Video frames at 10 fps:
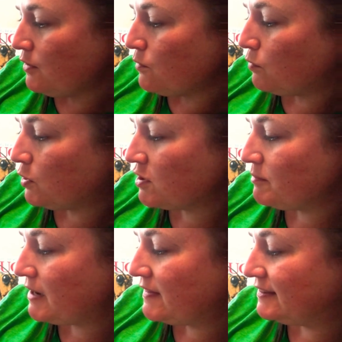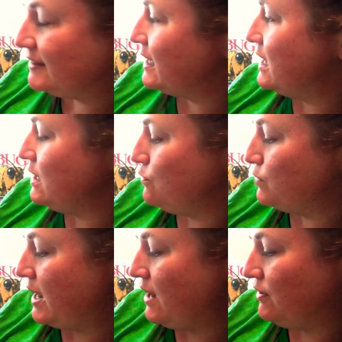Warmed by the sun,
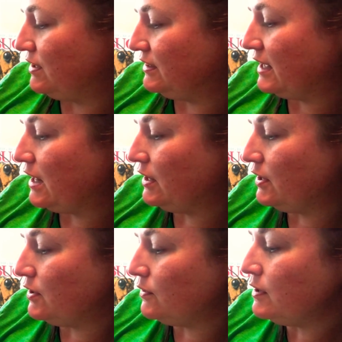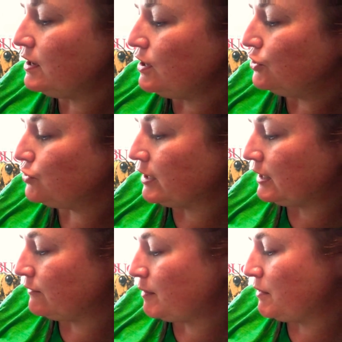round and yellow,
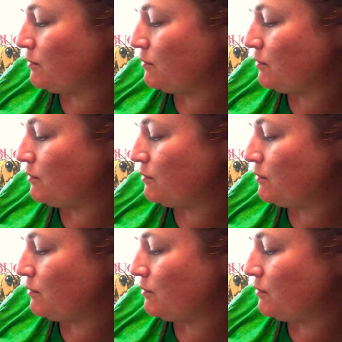drinking from the